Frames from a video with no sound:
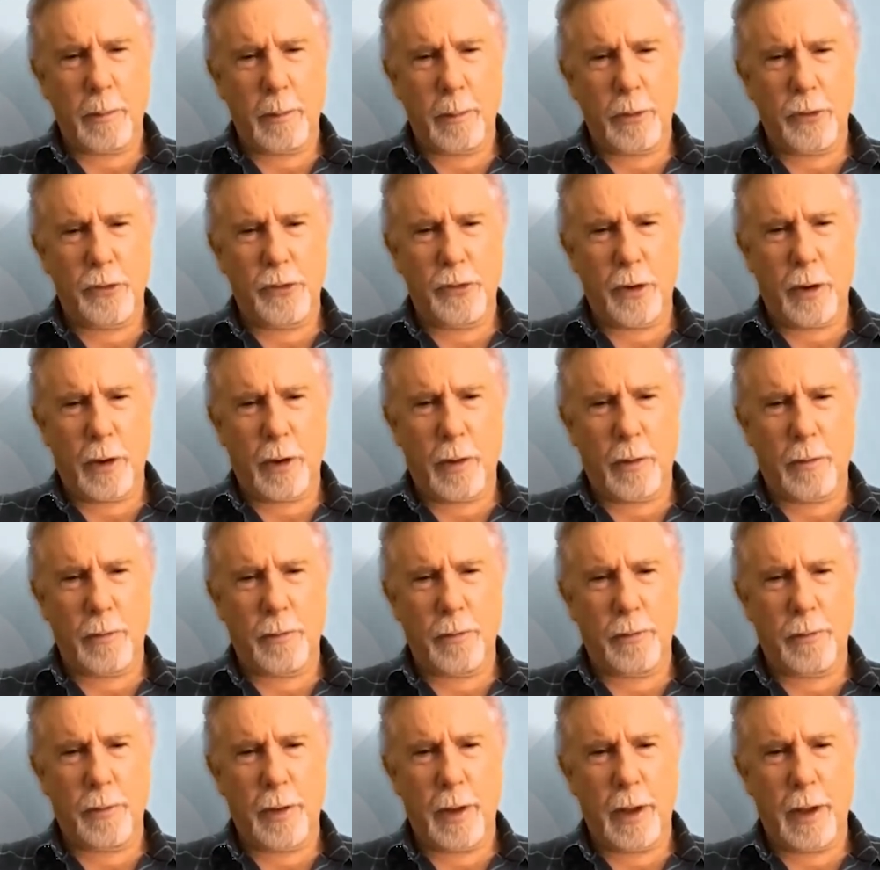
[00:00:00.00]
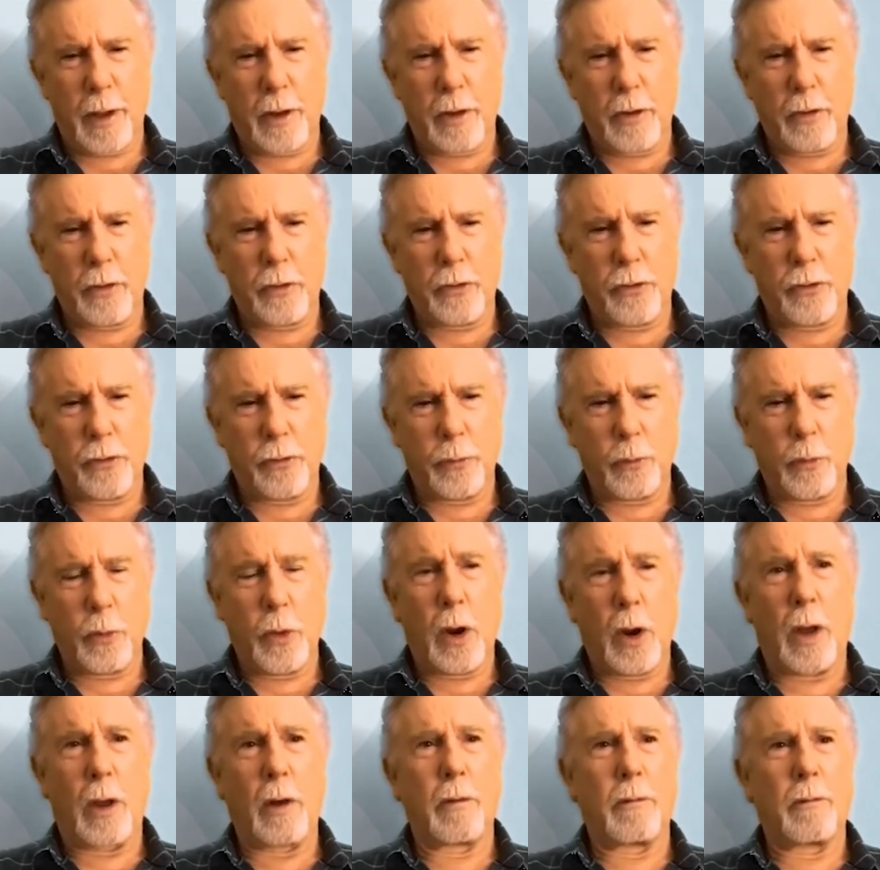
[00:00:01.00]
myself as,
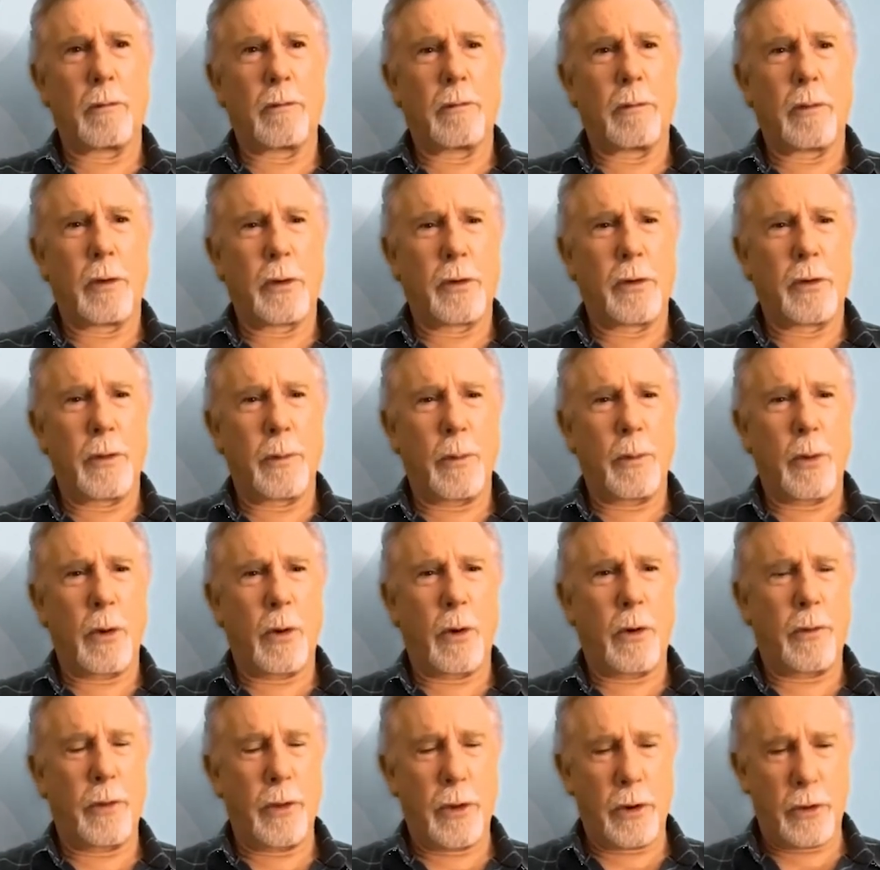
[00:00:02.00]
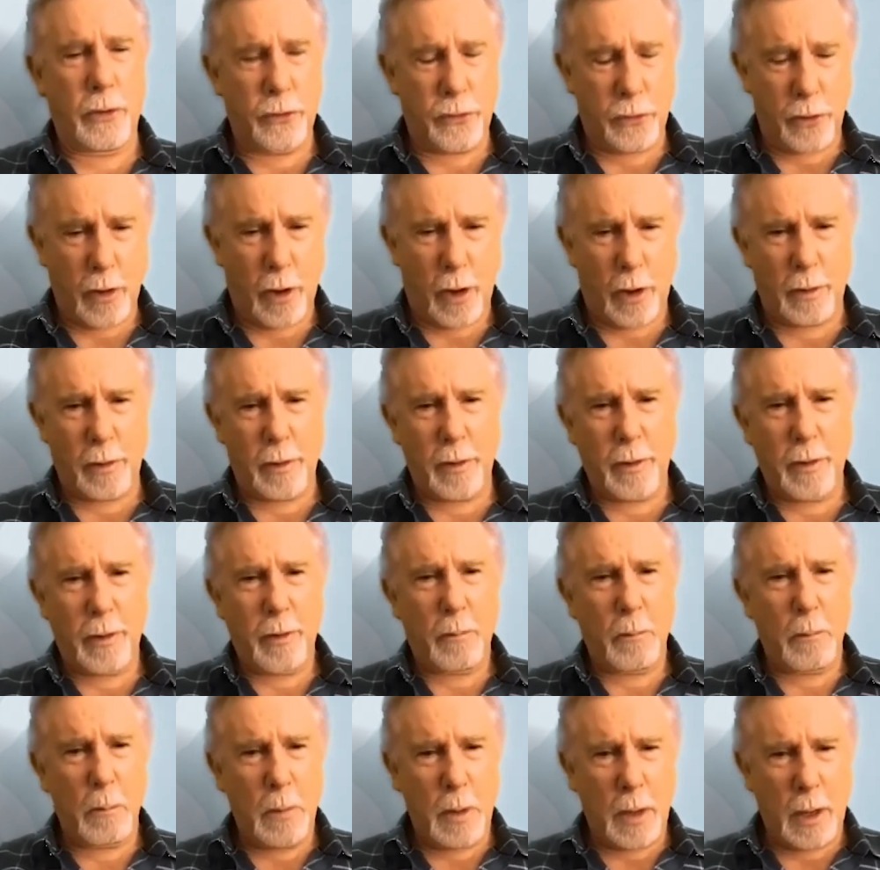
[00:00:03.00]
when I look in the mirror, that it's not
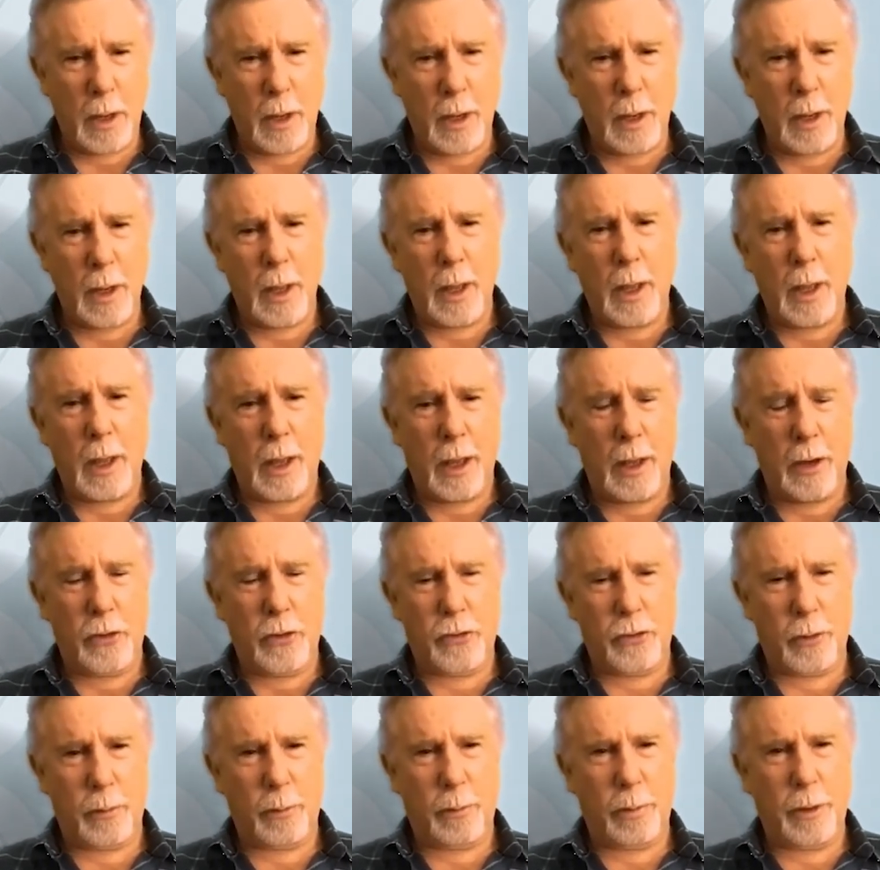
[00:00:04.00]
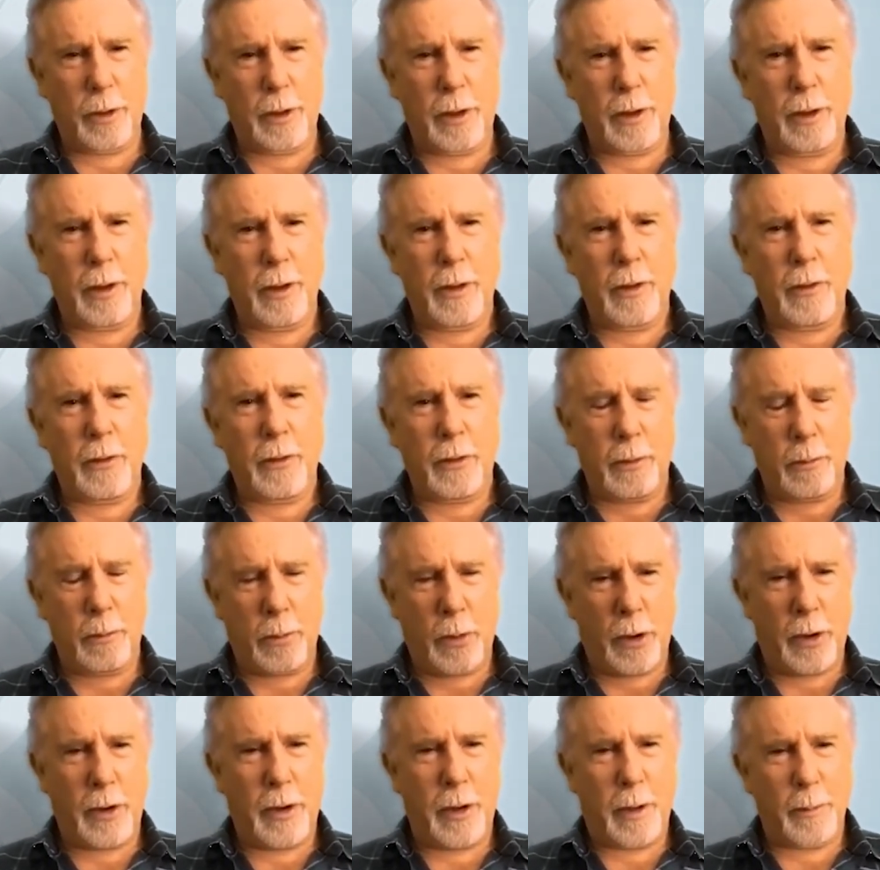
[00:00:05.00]
me, it's simply the
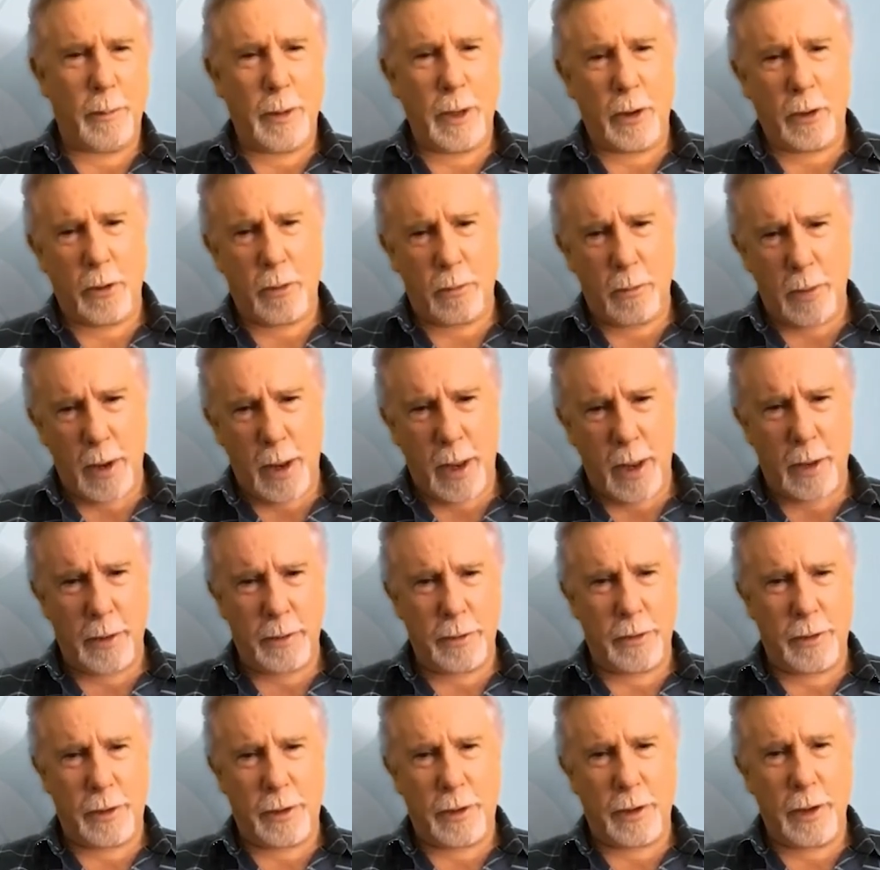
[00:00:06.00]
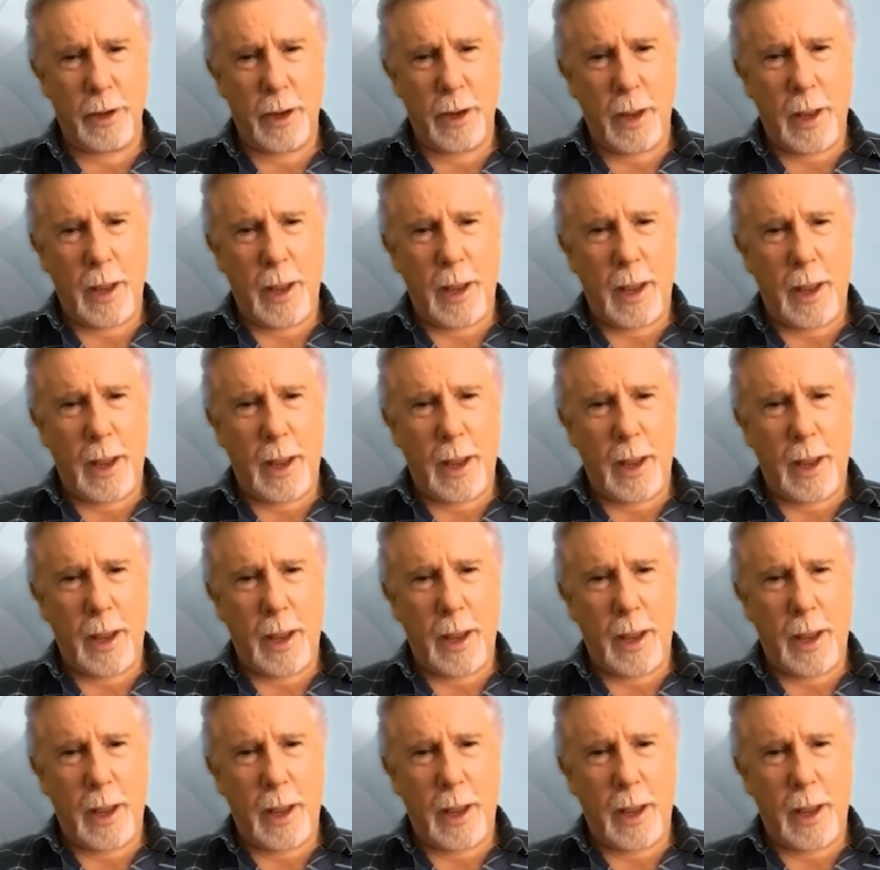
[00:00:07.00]
body I'm getting around in,